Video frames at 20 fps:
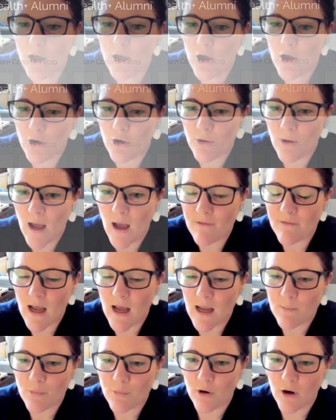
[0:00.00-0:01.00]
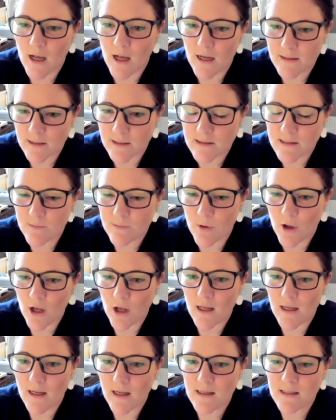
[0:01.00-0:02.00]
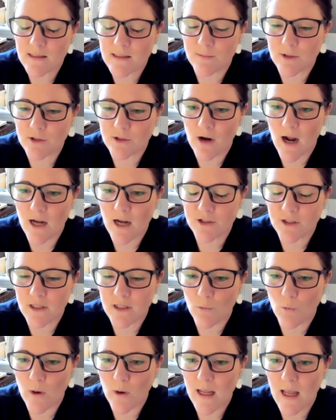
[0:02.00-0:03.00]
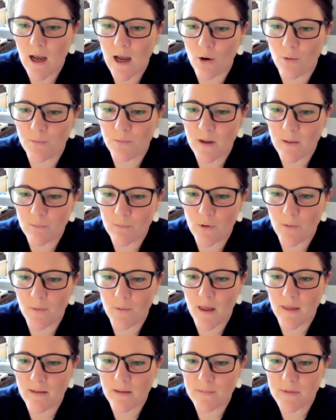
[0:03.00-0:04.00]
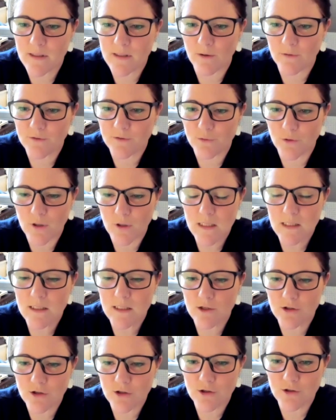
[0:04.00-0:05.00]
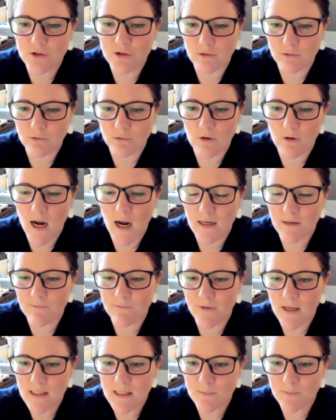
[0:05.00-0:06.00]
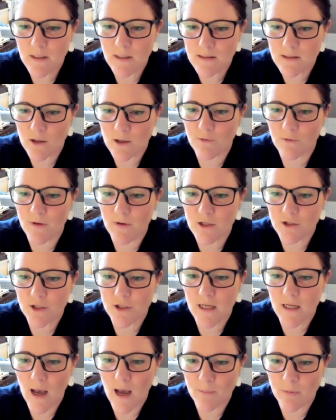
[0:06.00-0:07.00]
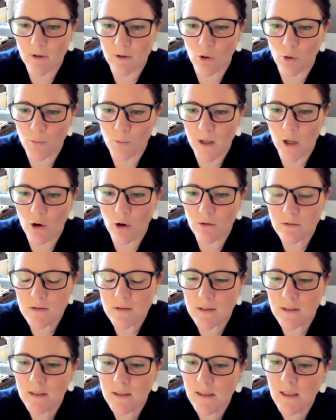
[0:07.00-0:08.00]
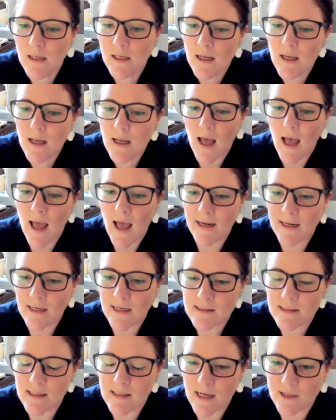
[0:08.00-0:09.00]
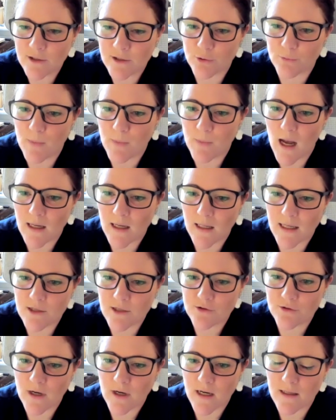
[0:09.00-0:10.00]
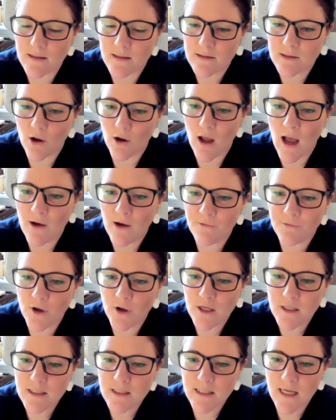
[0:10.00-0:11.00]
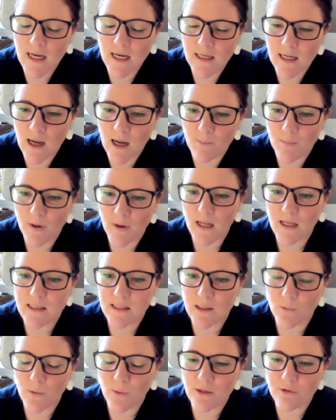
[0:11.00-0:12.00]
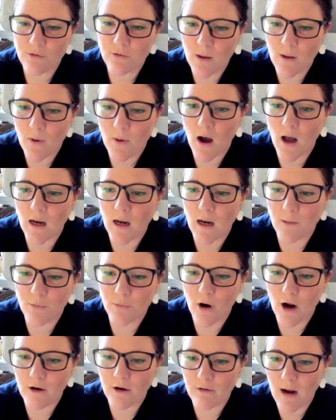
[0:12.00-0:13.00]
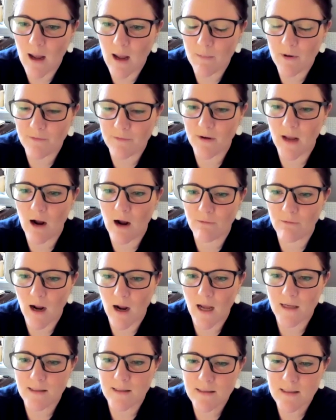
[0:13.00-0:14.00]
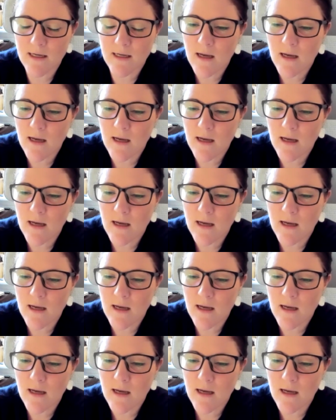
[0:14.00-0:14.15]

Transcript: who have a product and some early customer traction, and we help them prepare themselves for institutional grade investment, so venture capital or beyond, and international market entry. So our first 10 companies that went through our pilot program have now raised